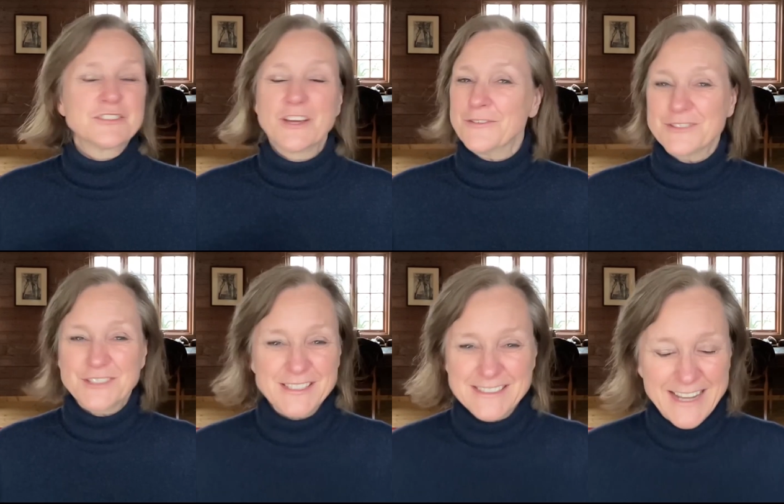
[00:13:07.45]
Don't
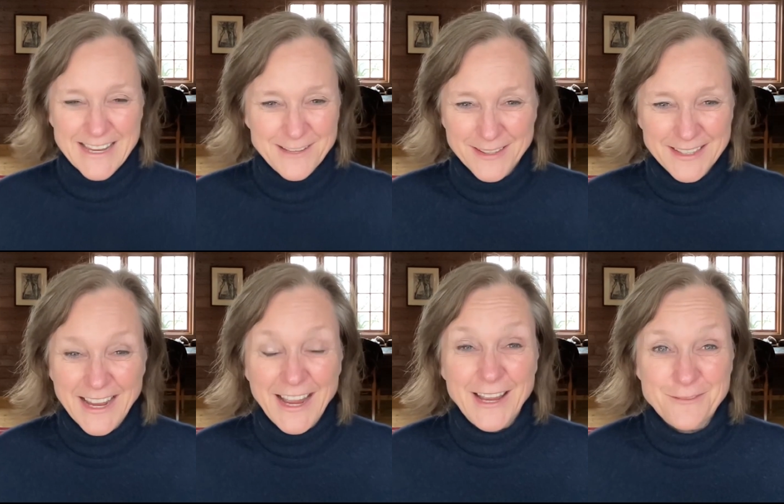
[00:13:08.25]
just leave it.
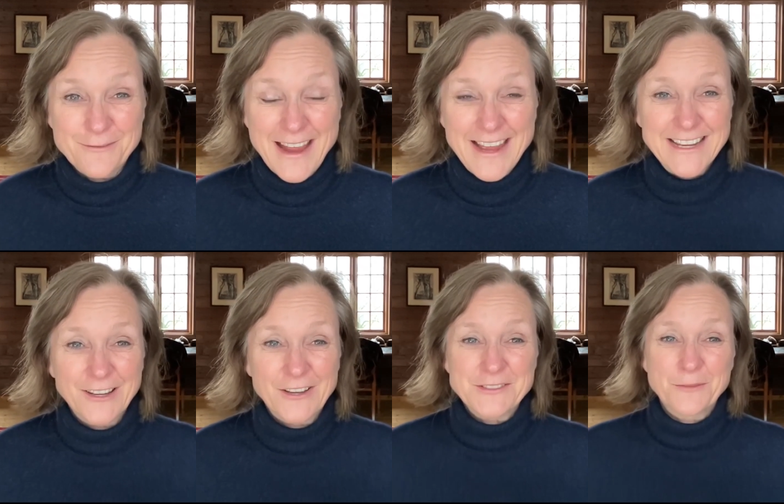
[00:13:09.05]
It rarely
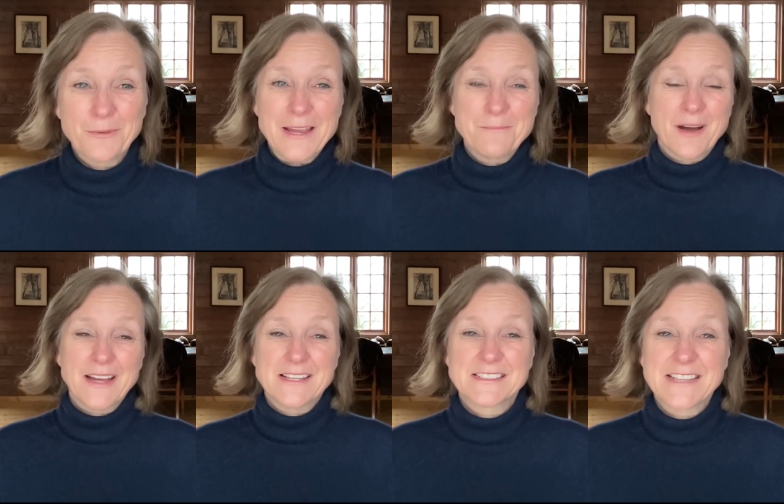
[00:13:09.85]
goes away
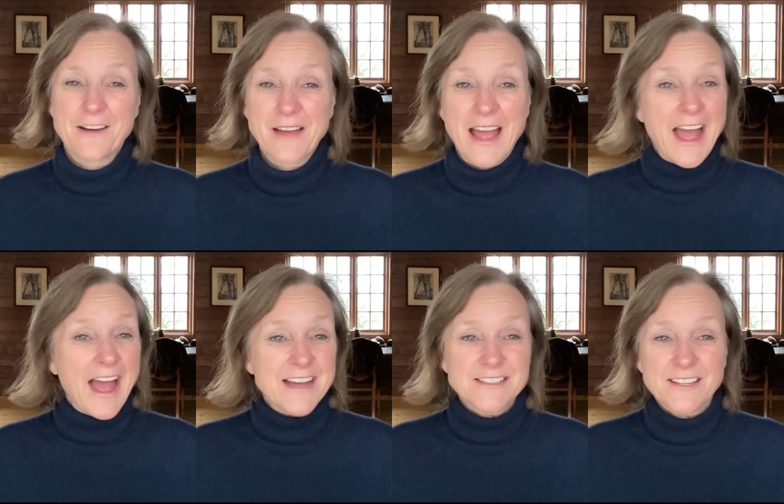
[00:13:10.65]
by itself.
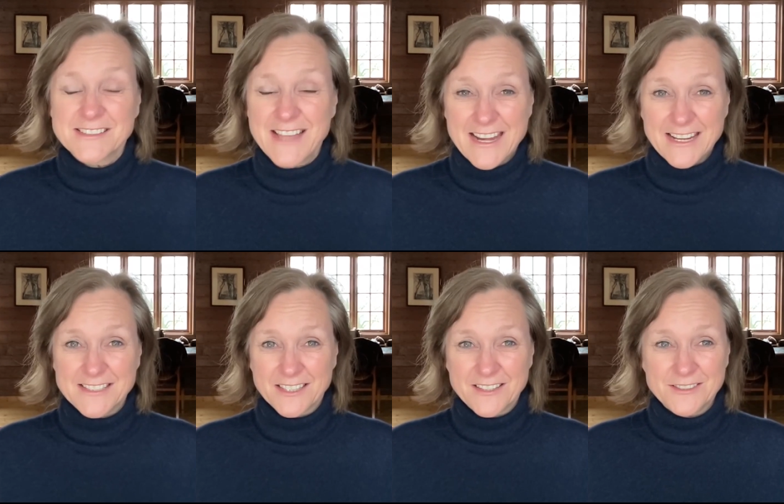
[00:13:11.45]
As I said,
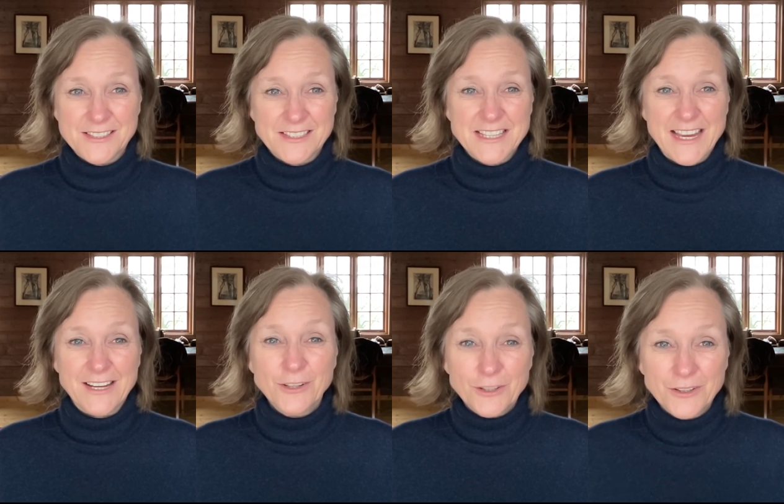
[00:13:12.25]
it's going to
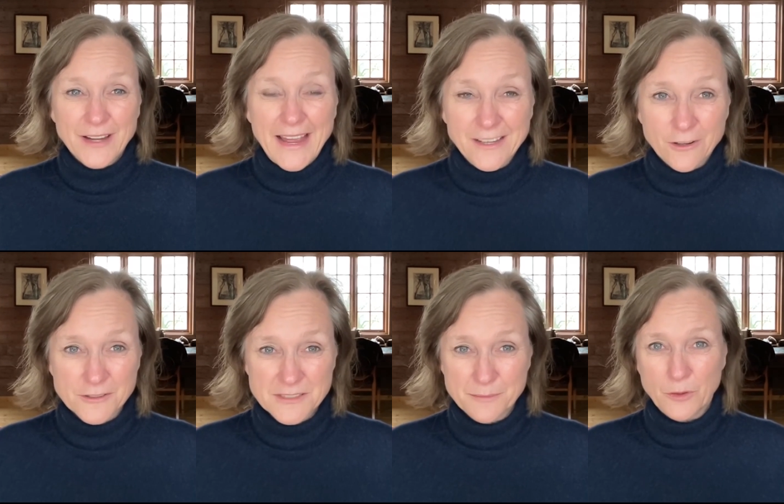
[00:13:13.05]
take longer and
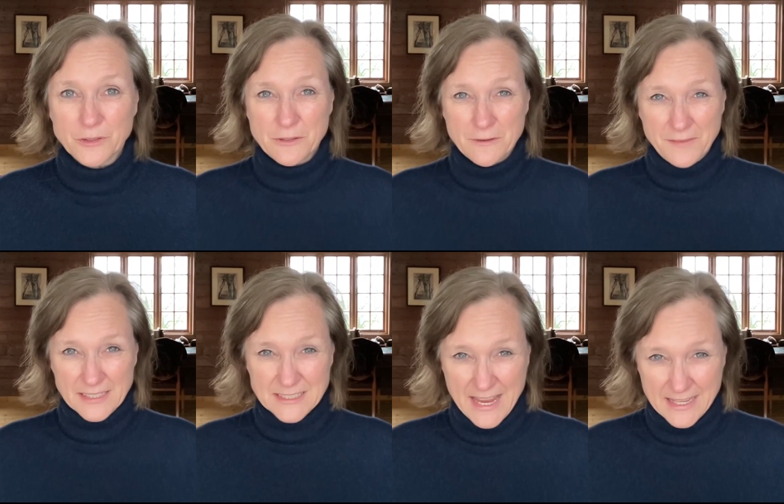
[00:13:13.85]
cost more to
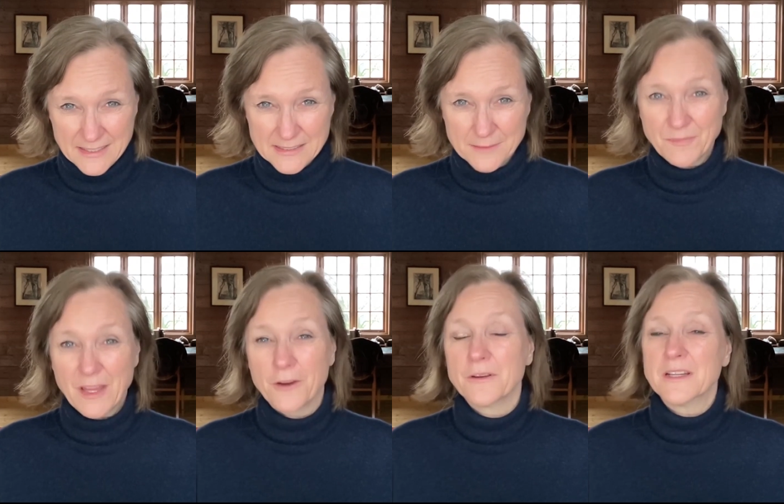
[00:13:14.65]
evict tenants
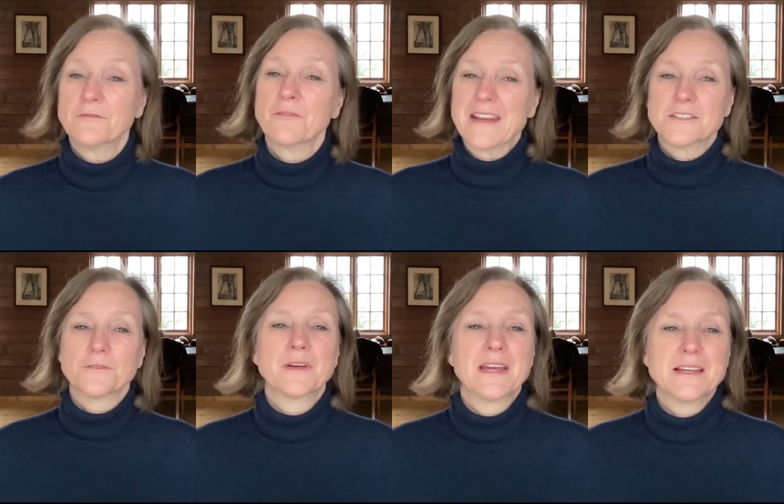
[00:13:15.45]
who are in rent
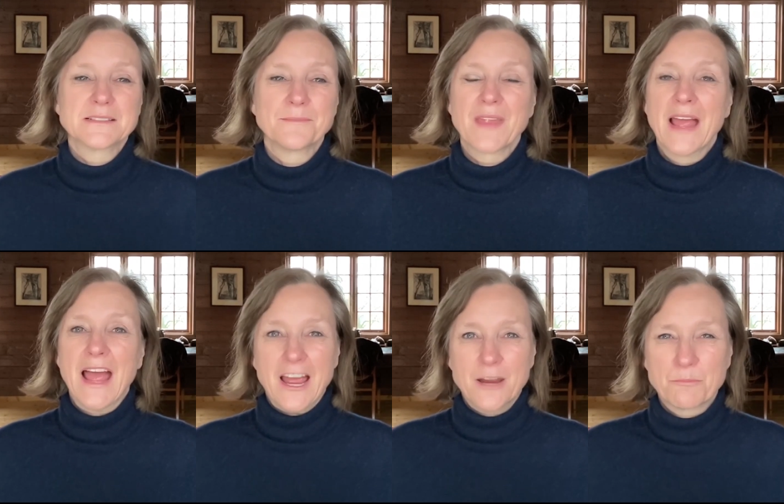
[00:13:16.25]
arrears.
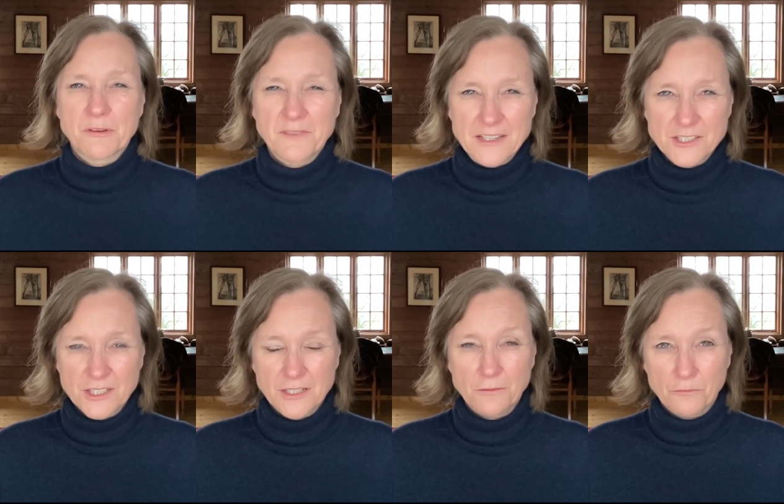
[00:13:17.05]
And
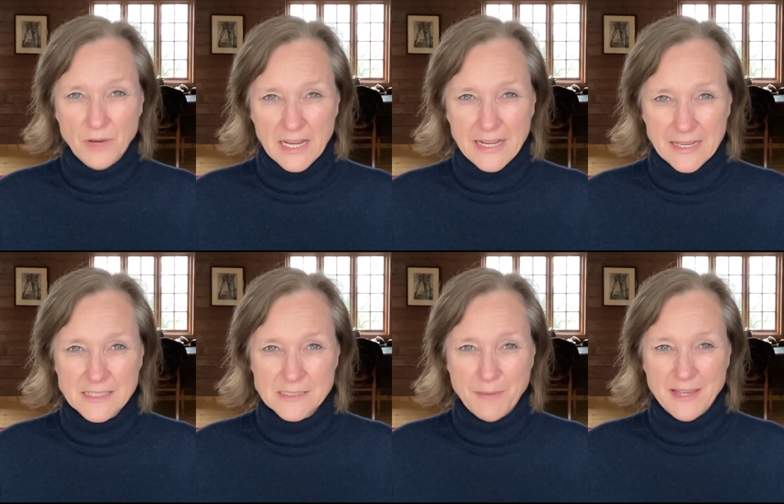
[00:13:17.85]
prevention really
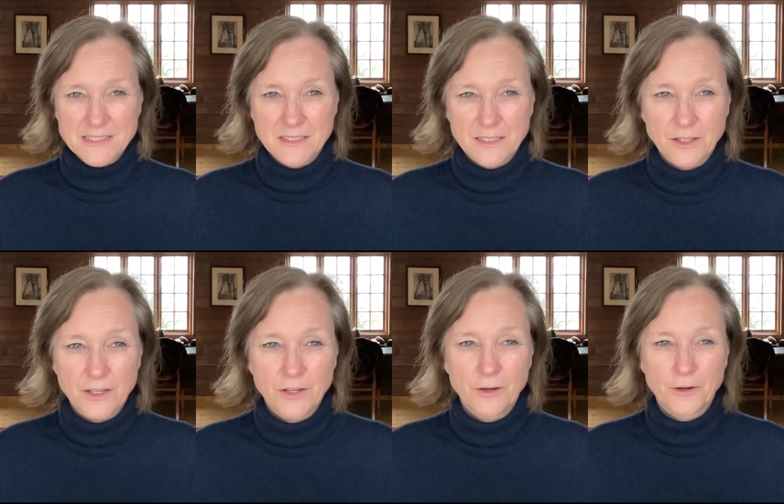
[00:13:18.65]
is better than
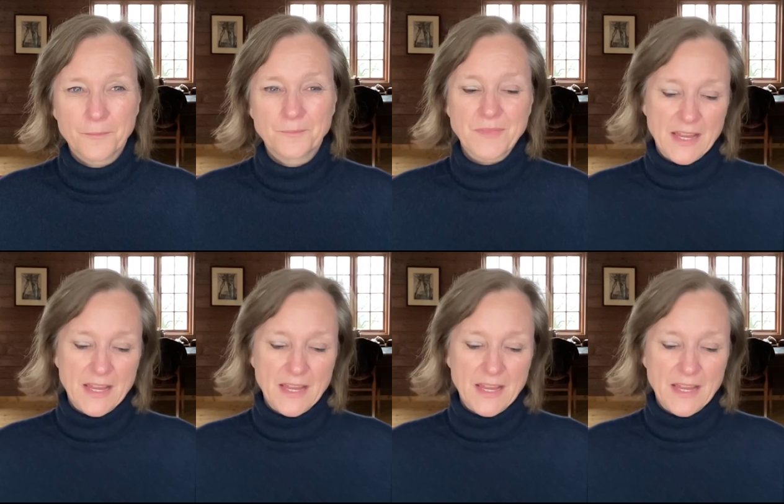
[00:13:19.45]
cure.